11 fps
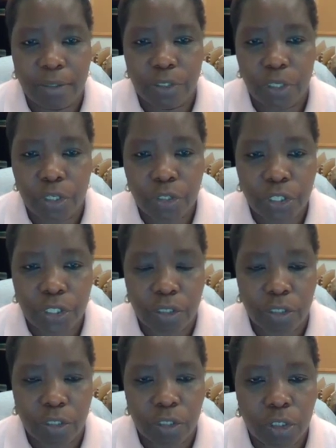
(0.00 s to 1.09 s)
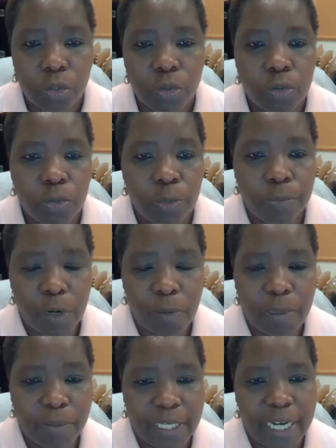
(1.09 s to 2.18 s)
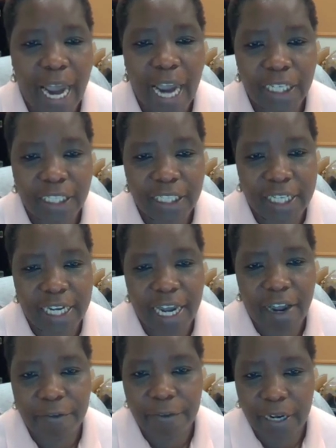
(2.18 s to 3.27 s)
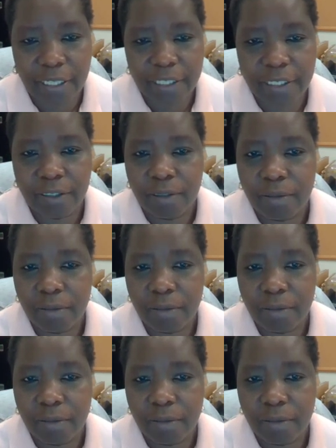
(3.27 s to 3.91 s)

solutions to the problems that actually affect the